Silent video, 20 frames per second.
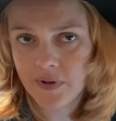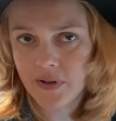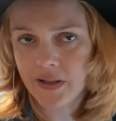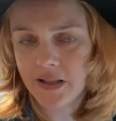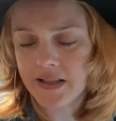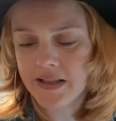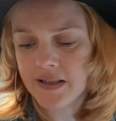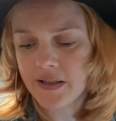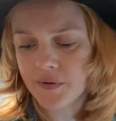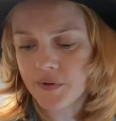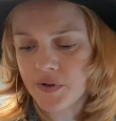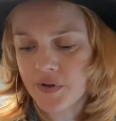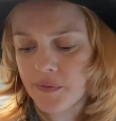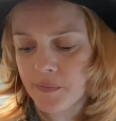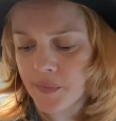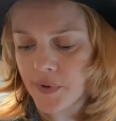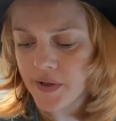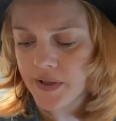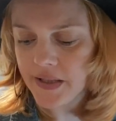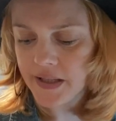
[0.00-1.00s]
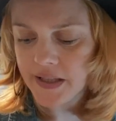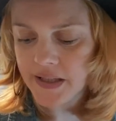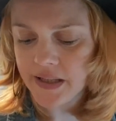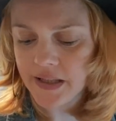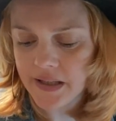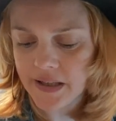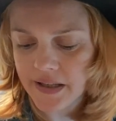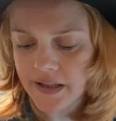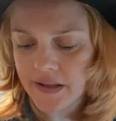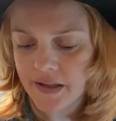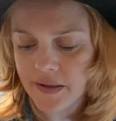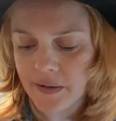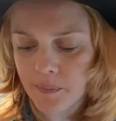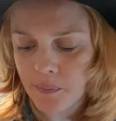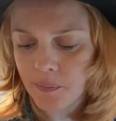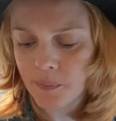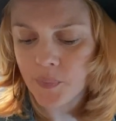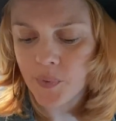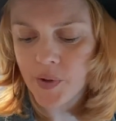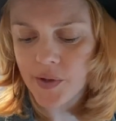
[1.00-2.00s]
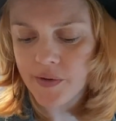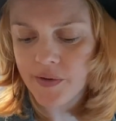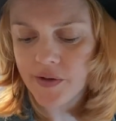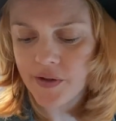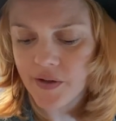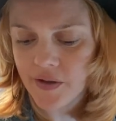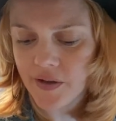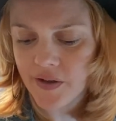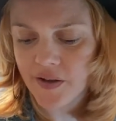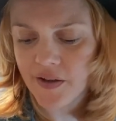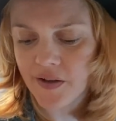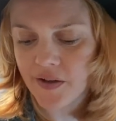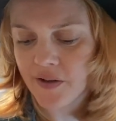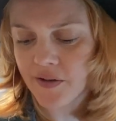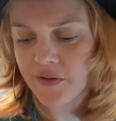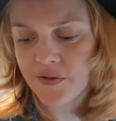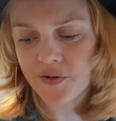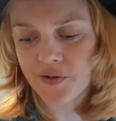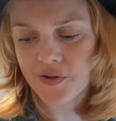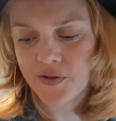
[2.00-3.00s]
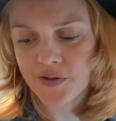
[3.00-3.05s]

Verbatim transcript: Is there somebody like a brother, just